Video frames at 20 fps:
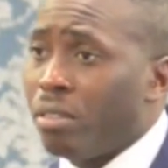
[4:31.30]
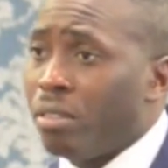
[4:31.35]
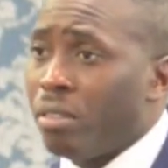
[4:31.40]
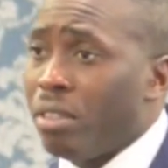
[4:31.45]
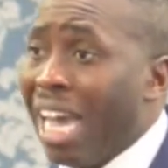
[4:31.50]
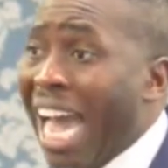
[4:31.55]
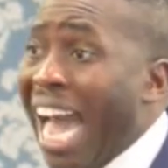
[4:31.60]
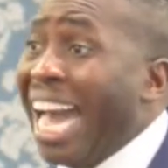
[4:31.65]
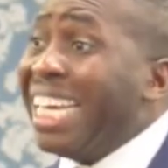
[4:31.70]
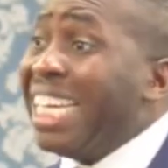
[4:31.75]

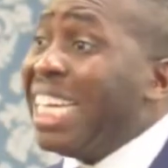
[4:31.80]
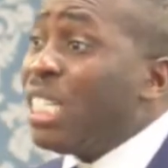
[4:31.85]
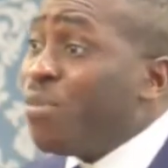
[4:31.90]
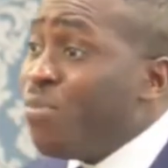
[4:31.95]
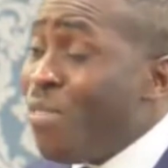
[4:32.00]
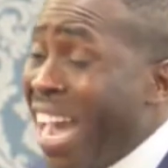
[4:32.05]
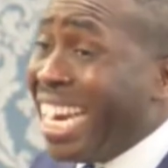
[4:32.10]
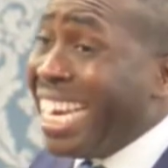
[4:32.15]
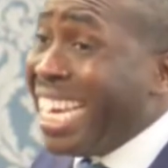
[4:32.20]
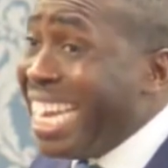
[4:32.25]
And it's
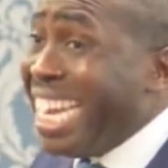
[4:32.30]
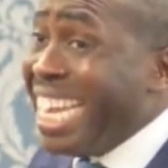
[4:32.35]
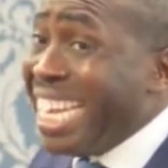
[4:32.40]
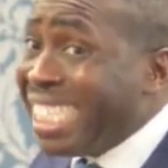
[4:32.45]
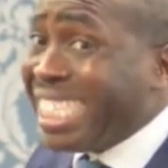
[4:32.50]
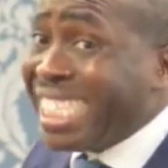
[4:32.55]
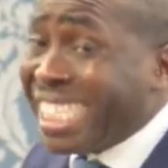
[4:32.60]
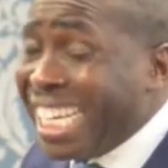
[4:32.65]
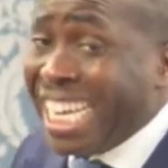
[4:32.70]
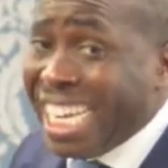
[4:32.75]
very
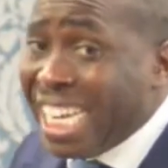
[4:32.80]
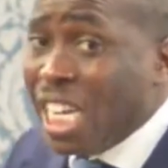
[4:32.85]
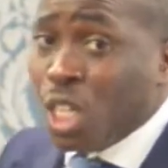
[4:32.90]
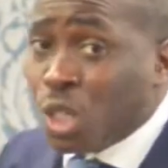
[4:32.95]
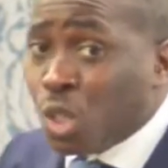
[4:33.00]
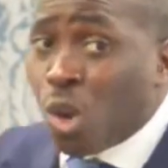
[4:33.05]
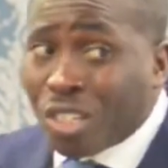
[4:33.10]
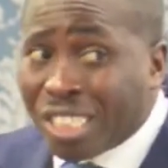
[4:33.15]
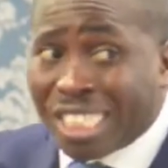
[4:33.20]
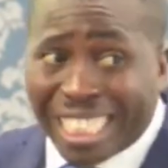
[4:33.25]
easy
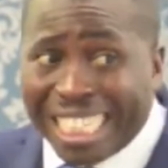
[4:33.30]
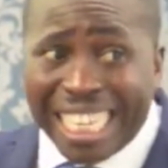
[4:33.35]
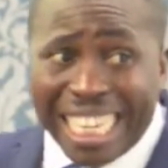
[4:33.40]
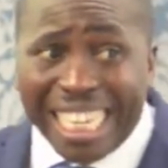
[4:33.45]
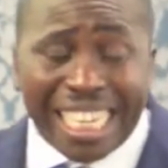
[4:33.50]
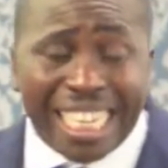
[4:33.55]
to see,